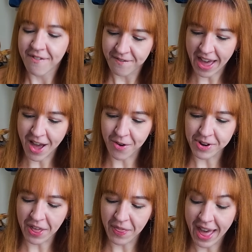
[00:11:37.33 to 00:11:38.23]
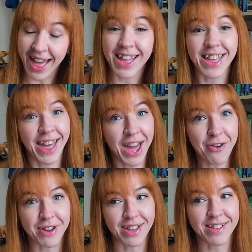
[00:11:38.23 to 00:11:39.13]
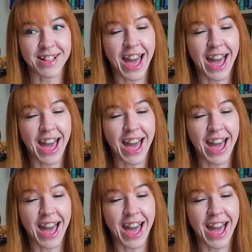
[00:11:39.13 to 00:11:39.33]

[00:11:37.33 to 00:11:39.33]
found that Carrie